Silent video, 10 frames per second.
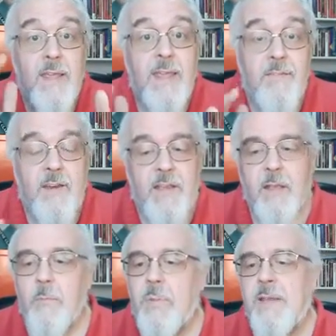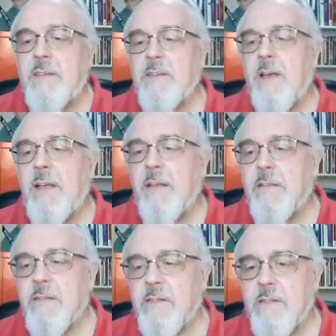even in complete
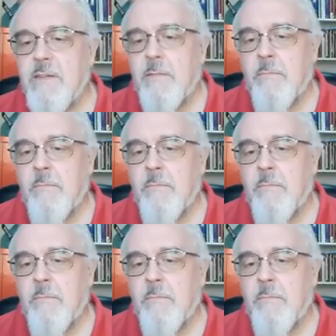silence.